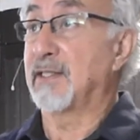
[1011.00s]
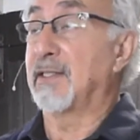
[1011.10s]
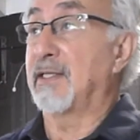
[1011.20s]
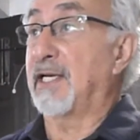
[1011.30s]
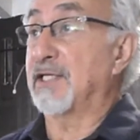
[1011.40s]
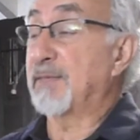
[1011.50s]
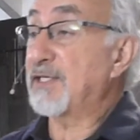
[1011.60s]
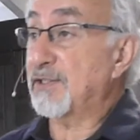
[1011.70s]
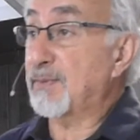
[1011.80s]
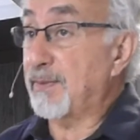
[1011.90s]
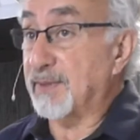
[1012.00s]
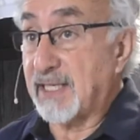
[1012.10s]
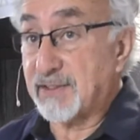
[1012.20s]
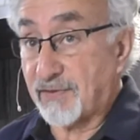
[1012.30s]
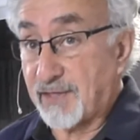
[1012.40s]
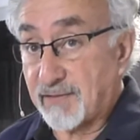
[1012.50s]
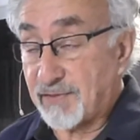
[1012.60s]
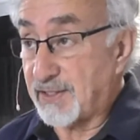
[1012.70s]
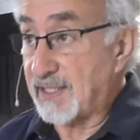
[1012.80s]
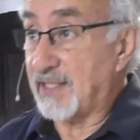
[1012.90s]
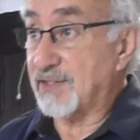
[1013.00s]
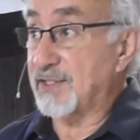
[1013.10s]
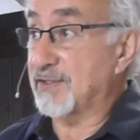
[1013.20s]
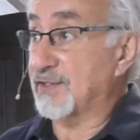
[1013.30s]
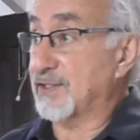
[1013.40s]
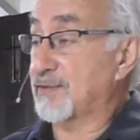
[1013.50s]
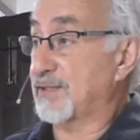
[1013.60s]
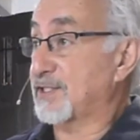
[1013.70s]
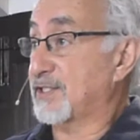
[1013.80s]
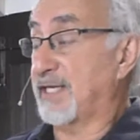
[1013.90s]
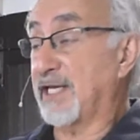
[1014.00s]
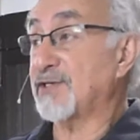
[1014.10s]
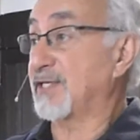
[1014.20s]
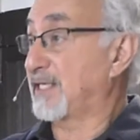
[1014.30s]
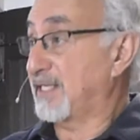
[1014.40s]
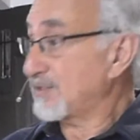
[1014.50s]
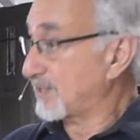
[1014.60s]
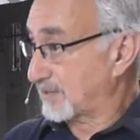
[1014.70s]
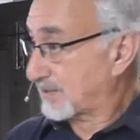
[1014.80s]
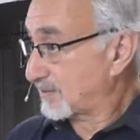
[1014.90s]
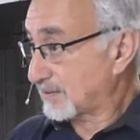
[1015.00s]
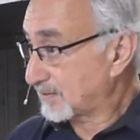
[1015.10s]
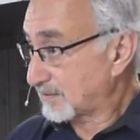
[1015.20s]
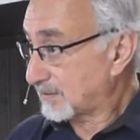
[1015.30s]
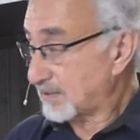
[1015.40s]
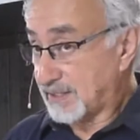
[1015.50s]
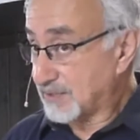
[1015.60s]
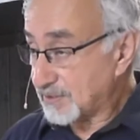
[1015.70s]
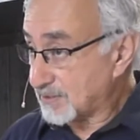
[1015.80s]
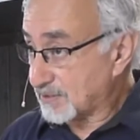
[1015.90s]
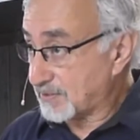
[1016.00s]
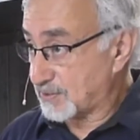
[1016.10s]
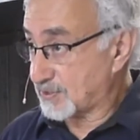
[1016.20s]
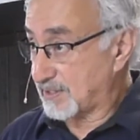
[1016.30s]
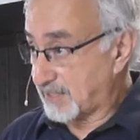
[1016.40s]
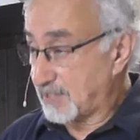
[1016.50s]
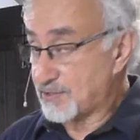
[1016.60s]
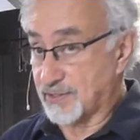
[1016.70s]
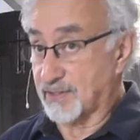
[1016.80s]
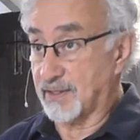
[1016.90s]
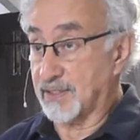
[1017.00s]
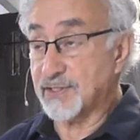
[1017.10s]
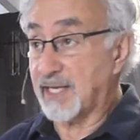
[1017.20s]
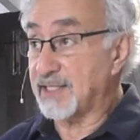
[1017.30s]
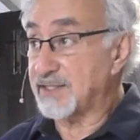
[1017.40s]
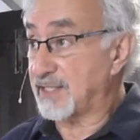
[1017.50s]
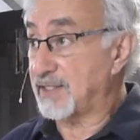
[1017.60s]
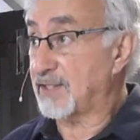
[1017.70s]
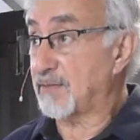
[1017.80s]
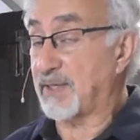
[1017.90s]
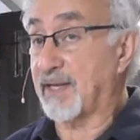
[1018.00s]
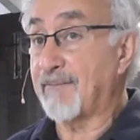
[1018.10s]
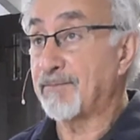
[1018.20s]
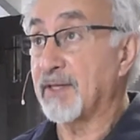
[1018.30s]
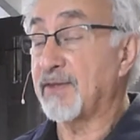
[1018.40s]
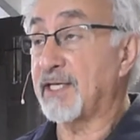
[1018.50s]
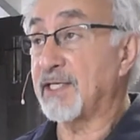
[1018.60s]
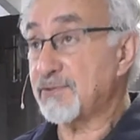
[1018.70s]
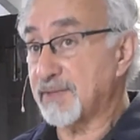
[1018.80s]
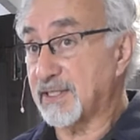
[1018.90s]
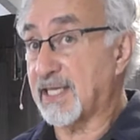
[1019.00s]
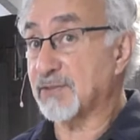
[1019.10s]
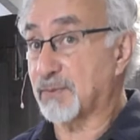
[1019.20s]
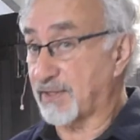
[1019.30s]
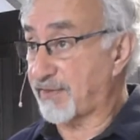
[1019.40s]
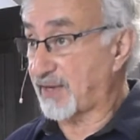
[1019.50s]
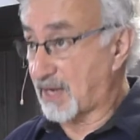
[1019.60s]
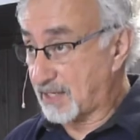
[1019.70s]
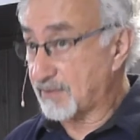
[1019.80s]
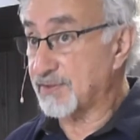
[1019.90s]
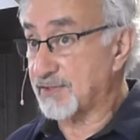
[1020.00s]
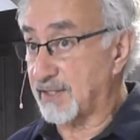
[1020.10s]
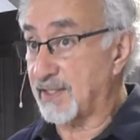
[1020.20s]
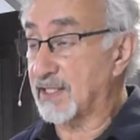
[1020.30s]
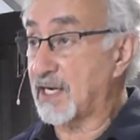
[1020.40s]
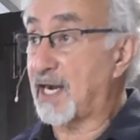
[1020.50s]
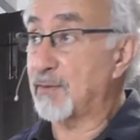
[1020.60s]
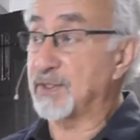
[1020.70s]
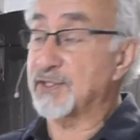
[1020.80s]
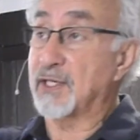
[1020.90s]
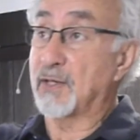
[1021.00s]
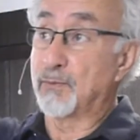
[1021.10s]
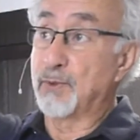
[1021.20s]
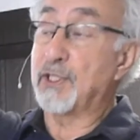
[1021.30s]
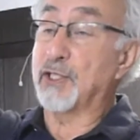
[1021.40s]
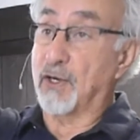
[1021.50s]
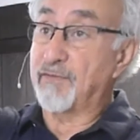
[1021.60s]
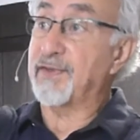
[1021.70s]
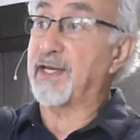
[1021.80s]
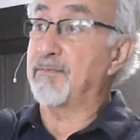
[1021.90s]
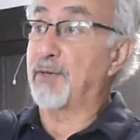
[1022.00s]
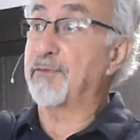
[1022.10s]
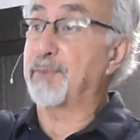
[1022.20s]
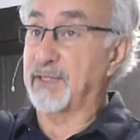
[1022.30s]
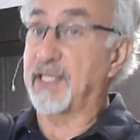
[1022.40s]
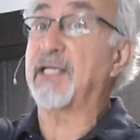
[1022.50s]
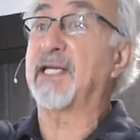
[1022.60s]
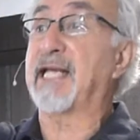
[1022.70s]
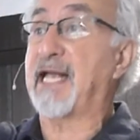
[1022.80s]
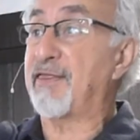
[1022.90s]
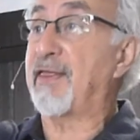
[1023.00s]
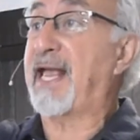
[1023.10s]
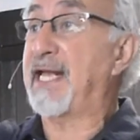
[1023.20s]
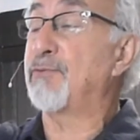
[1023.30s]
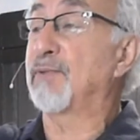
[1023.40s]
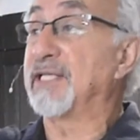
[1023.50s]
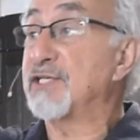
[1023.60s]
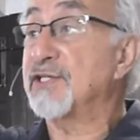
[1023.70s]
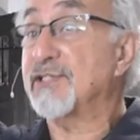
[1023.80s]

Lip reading: as much as we would like to think of the United States as a Christian nation, it isn't. It isn't a Christian nation. It's not intended to be. The Israelites were a theocracy, that God was ruling over them both politically and religiously